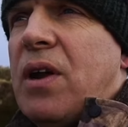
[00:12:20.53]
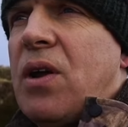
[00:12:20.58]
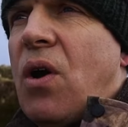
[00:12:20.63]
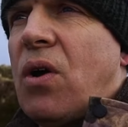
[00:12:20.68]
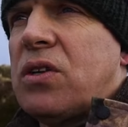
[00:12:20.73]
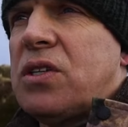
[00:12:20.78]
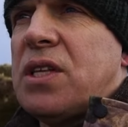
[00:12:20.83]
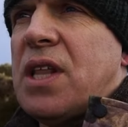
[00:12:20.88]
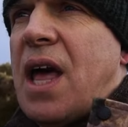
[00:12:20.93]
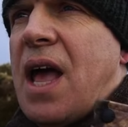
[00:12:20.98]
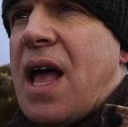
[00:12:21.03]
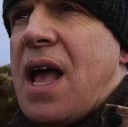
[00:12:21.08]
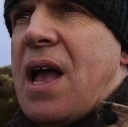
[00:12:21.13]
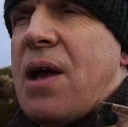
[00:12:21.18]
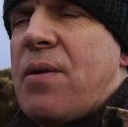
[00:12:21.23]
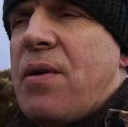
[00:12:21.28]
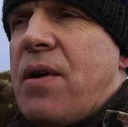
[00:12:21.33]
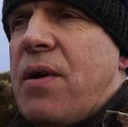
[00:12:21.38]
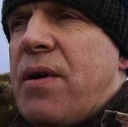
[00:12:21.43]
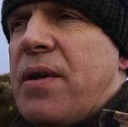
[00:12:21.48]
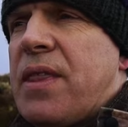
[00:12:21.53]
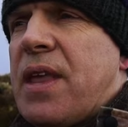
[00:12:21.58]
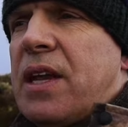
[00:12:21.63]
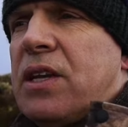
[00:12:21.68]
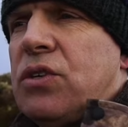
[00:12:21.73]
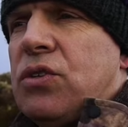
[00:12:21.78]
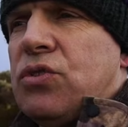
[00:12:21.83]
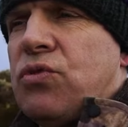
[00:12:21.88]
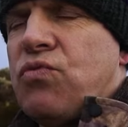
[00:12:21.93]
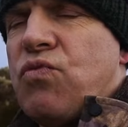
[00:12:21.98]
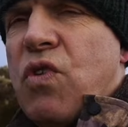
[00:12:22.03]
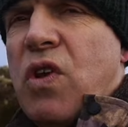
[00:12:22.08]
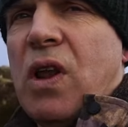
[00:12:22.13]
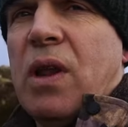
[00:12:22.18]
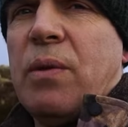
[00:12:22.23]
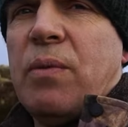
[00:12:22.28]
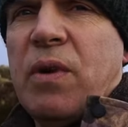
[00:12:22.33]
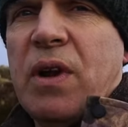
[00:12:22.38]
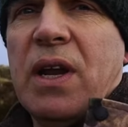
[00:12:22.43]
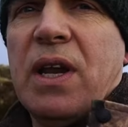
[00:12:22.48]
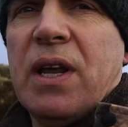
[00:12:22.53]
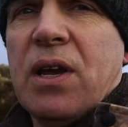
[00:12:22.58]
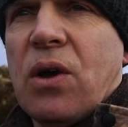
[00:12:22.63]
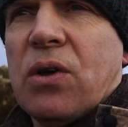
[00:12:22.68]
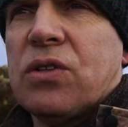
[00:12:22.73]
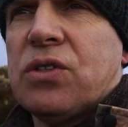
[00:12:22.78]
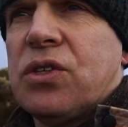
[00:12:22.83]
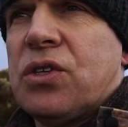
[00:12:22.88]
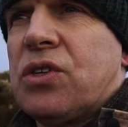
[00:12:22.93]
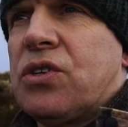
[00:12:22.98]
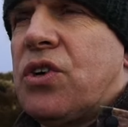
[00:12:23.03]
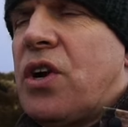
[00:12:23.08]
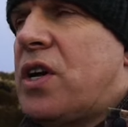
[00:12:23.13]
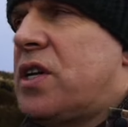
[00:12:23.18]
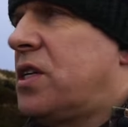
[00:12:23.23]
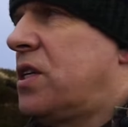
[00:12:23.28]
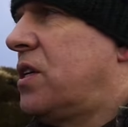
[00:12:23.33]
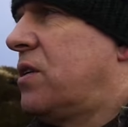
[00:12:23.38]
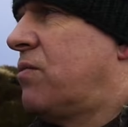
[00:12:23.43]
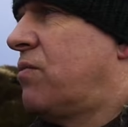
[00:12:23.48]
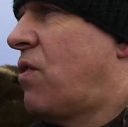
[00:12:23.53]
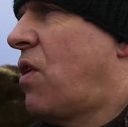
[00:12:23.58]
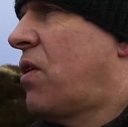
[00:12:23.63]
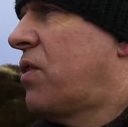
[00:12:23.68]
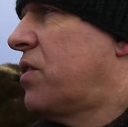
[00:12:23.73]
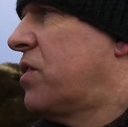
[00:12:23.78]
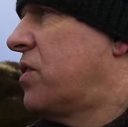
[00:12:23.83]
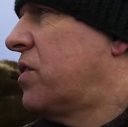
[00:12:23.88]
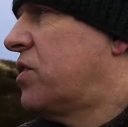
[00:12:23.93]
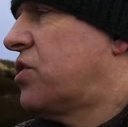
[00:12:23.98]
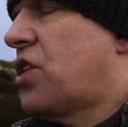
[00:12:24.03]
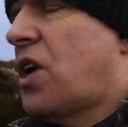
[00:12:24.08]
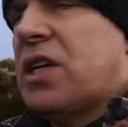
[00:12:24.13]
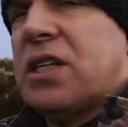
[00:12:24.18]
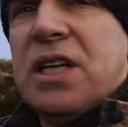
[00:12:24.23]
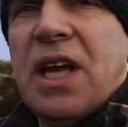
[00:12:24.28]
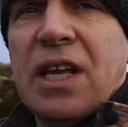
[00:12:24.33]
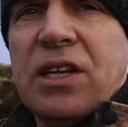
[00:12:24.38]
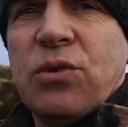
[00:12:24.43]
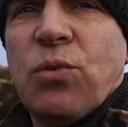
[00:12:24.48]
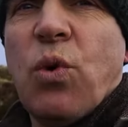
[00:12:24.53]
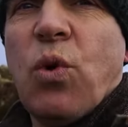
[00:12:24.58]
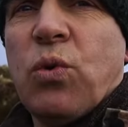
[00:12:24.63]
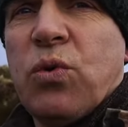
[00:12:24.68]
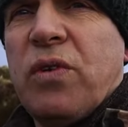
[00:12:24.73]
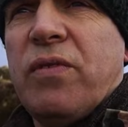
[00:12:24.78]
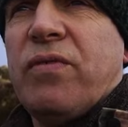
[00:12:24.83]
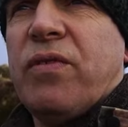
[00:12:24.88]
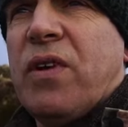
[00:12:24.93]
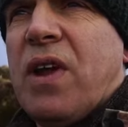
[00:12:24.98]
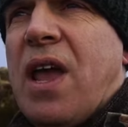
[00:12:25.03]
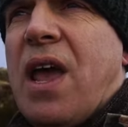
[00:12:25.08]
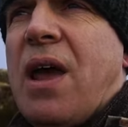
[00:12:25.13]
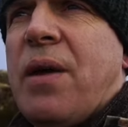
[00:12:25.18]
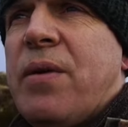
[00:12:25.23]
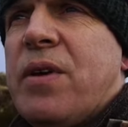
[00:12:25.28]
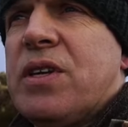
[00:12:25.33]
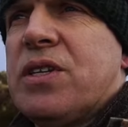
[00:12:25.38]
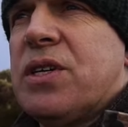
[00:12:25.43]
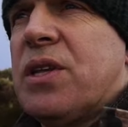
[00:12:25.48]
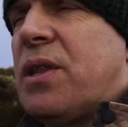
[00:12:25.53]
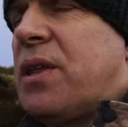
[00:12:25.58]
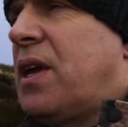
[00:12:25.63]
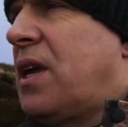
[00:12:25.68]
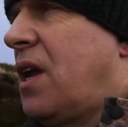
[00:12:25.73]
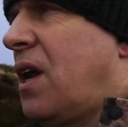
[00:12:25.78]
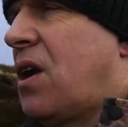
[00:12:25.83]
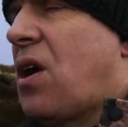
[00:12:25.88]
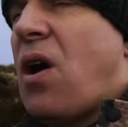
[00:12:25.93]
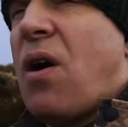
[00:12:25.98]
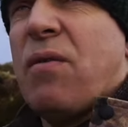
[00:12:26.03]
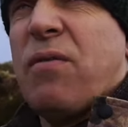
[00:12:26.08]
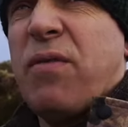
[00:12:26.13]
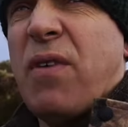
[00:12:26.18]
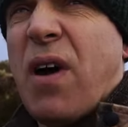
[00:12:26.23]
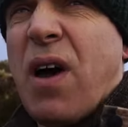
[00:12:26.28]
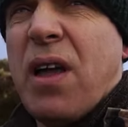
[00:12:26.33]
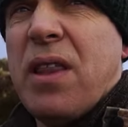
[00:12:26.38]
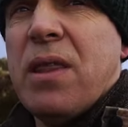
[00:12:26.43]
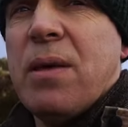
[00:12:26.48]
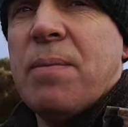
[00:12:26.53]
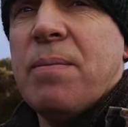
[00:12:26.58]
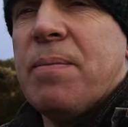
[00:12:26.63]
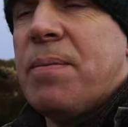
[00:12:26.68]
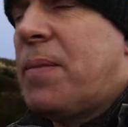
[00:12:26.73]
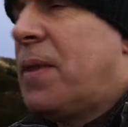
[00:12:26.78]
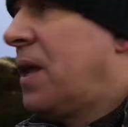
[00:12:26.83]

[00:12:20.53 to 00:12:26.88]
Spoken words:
got to that area, and then just really, really concentrated, and rather than trying to get to all different areas and thinking I can't find them.